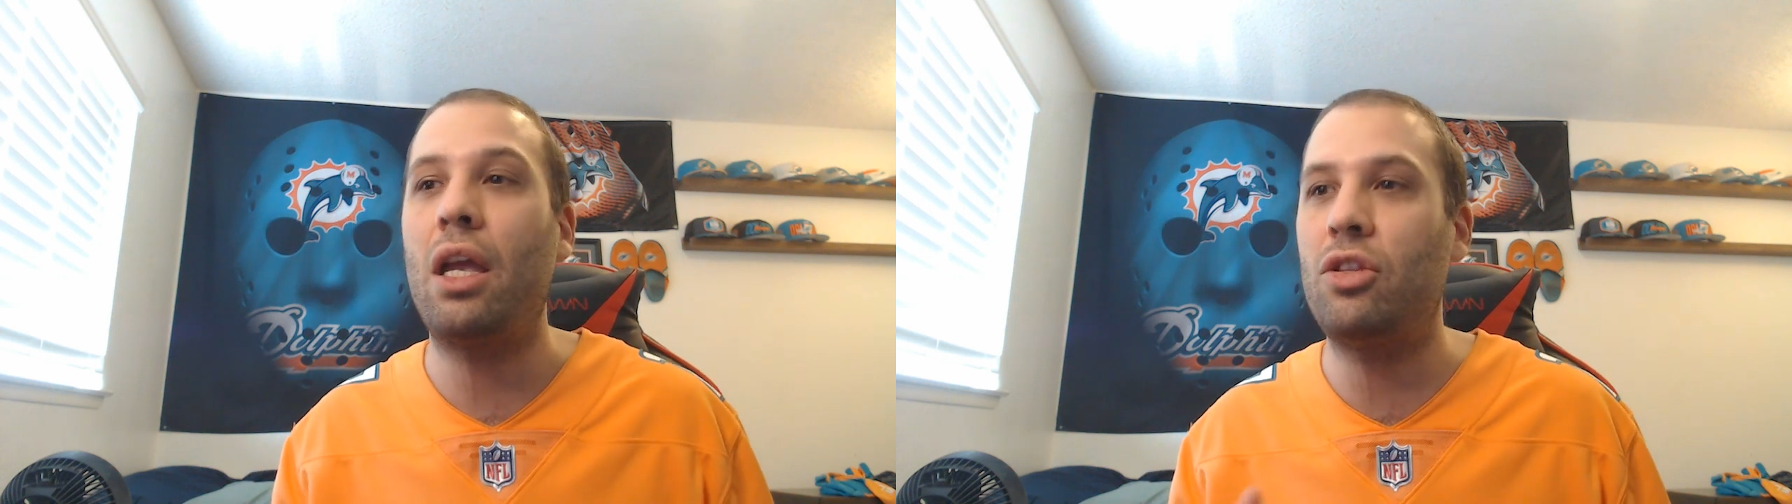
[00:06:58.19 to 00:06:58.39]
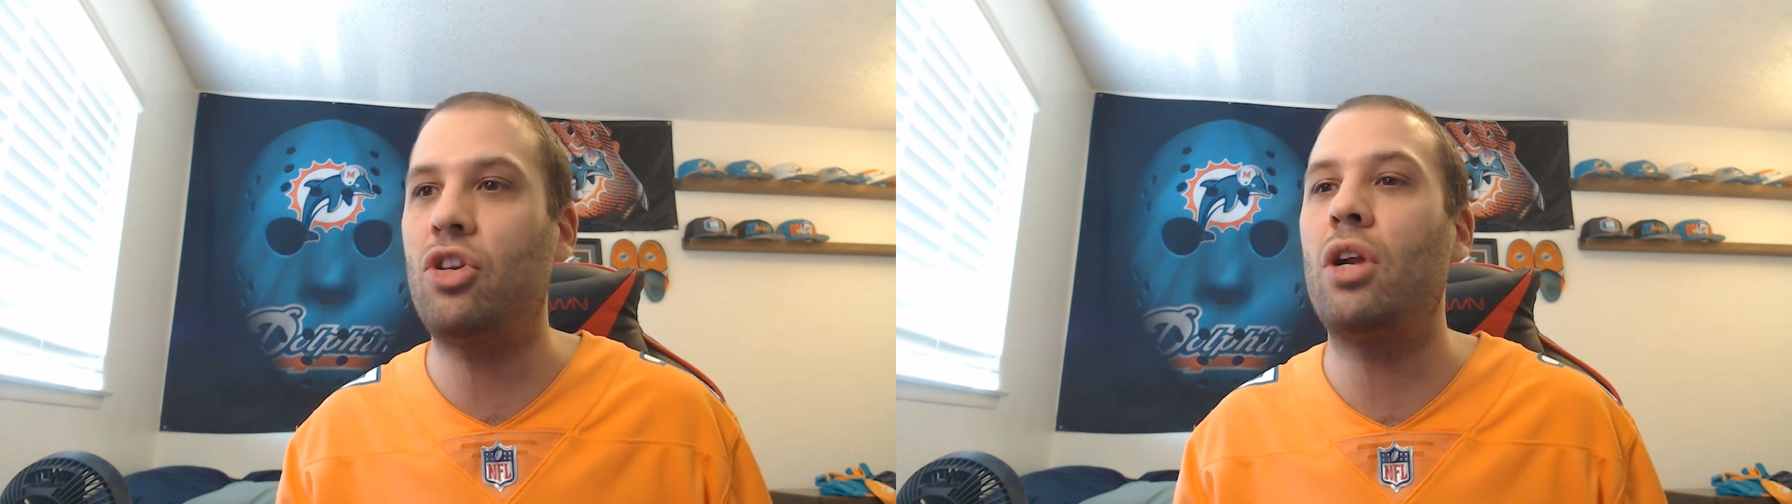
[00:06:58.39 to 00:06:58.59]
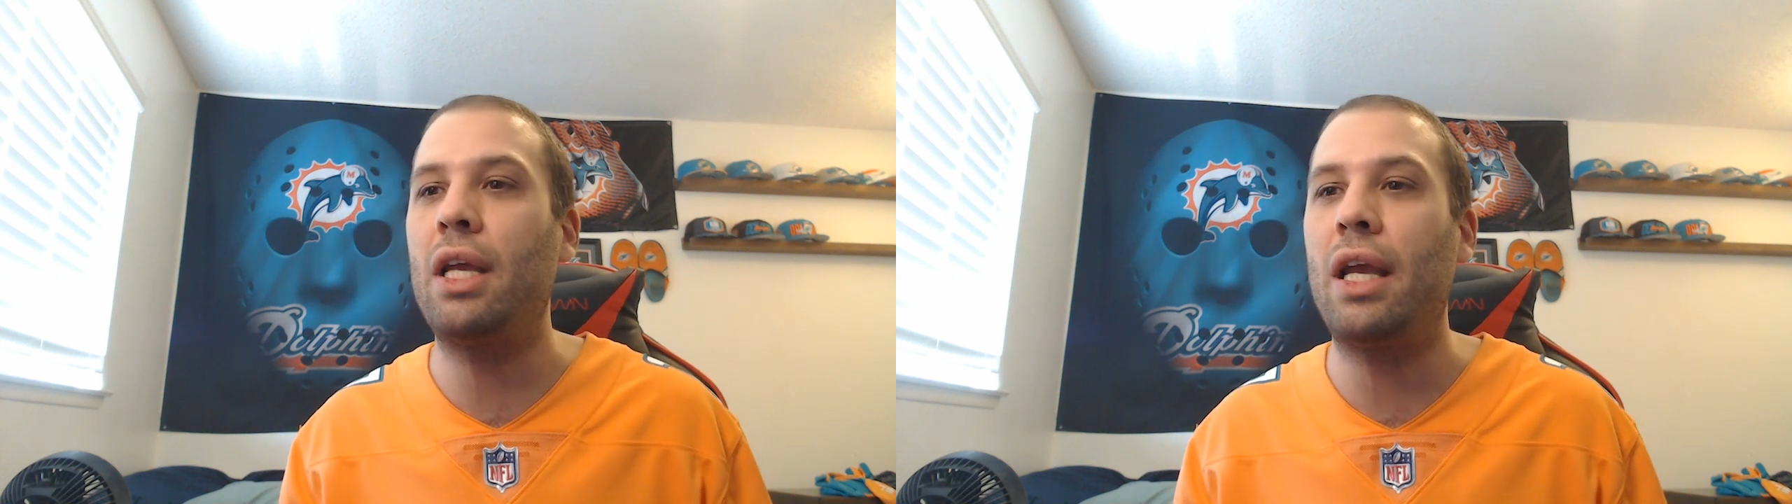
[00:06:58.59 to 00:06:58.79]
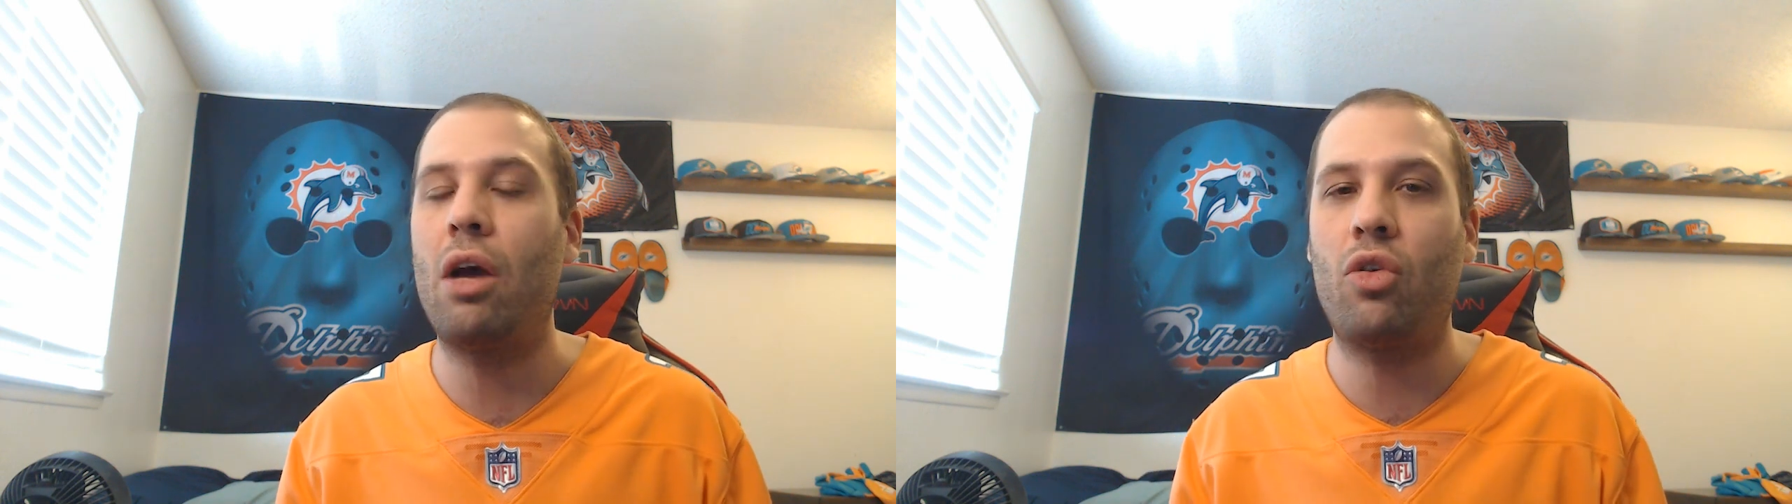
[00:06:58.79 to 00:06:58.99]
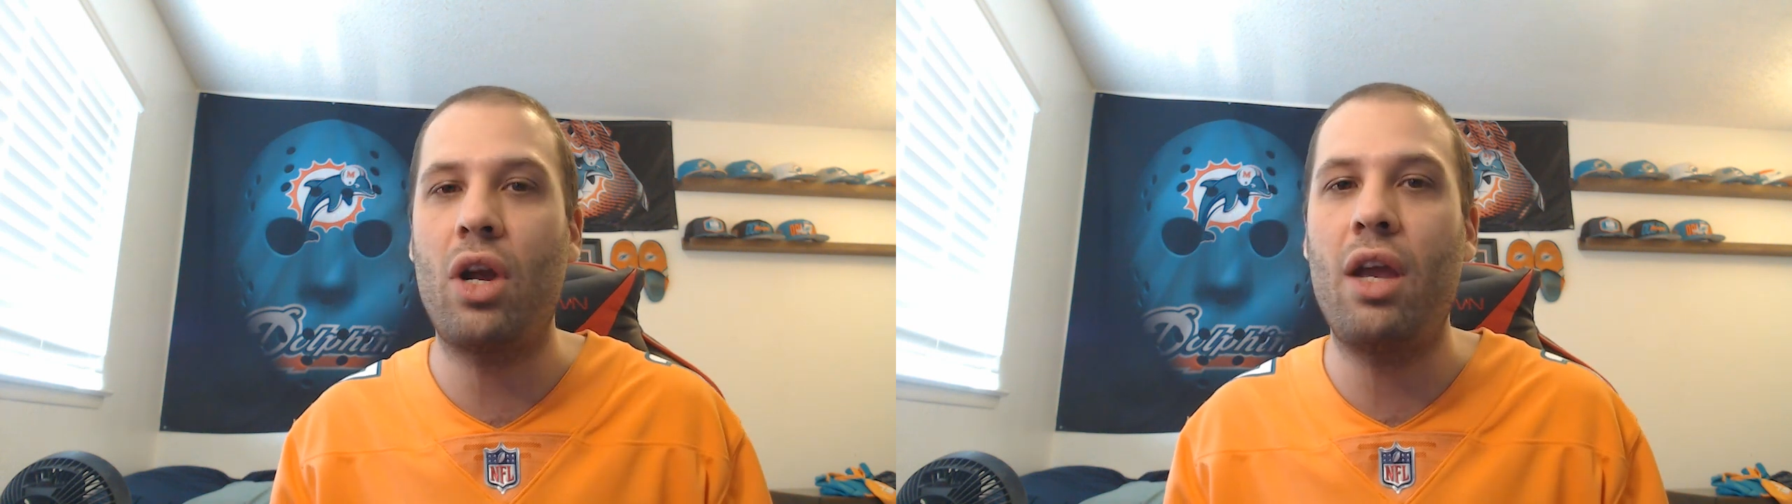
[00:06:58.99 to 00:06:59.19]
and turning
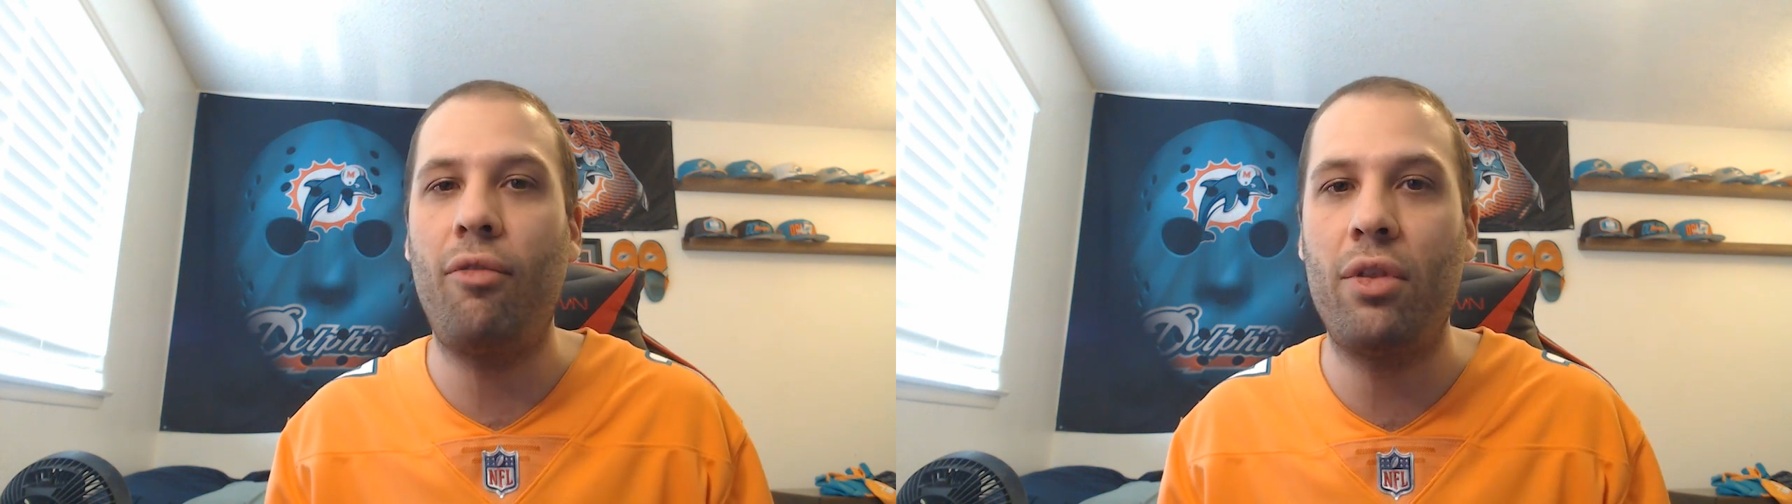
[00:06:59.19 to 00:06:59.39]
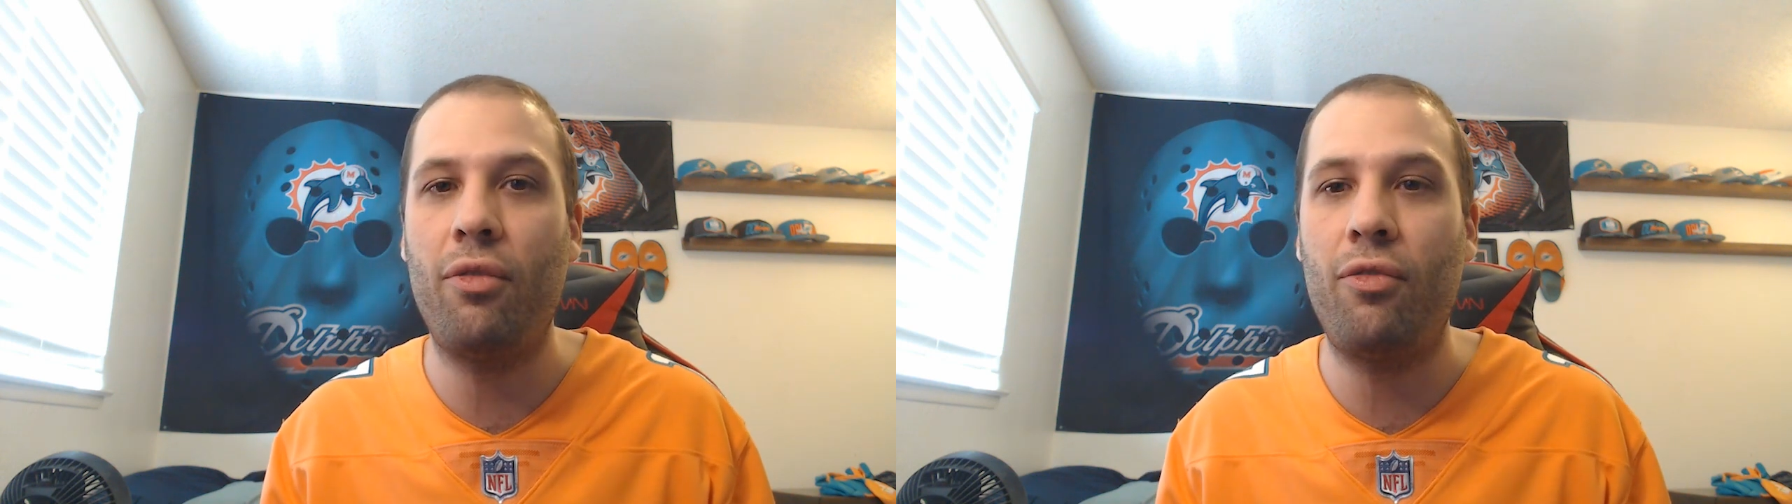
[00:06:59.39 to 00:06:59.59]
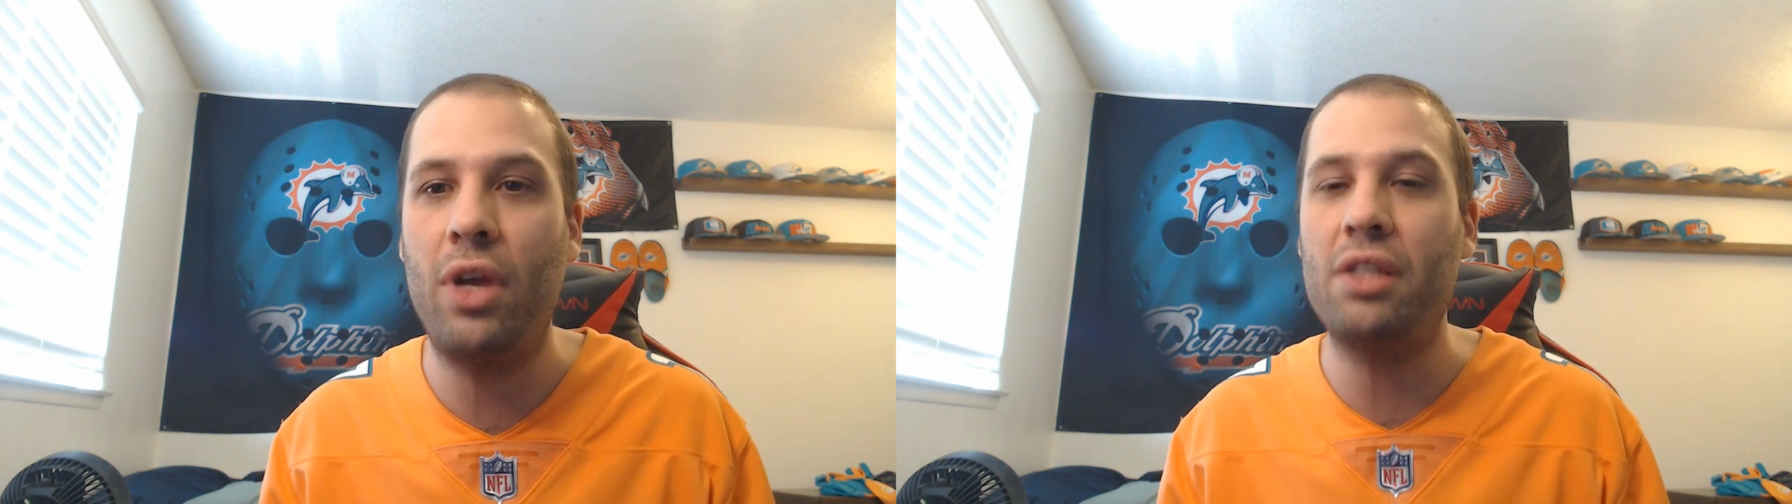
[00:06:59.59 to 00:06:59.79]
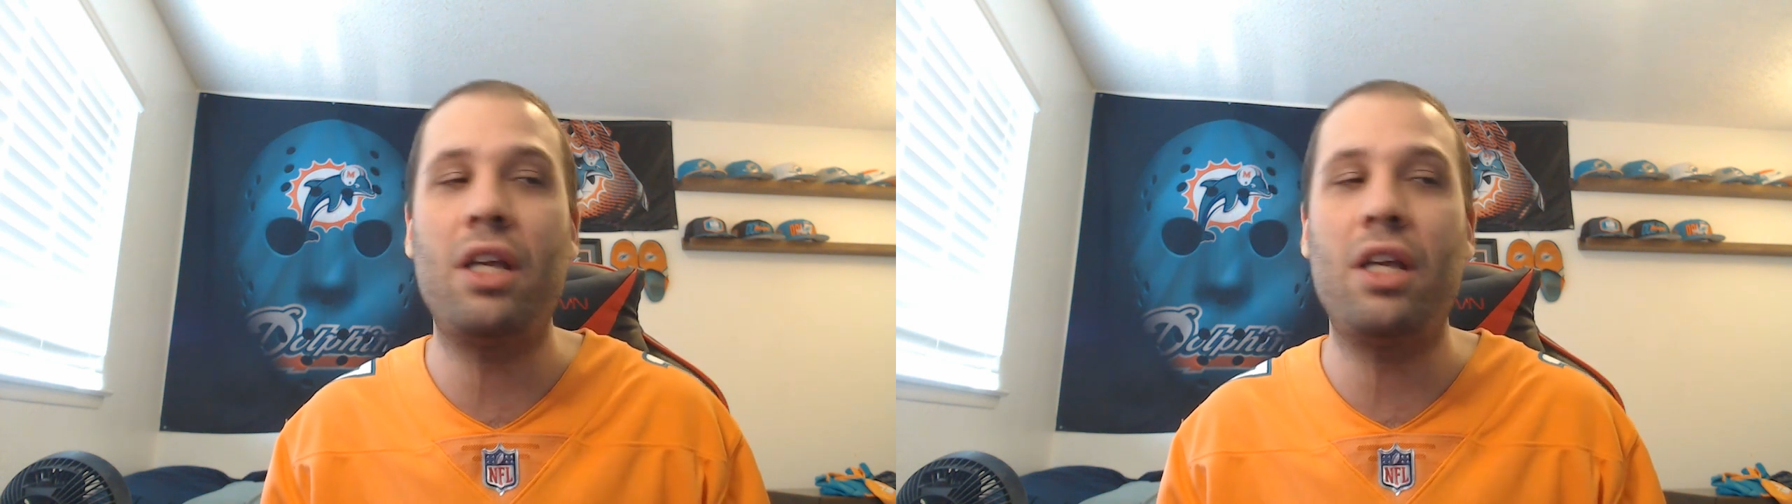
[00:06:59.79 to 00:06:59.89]
out great for the Phins.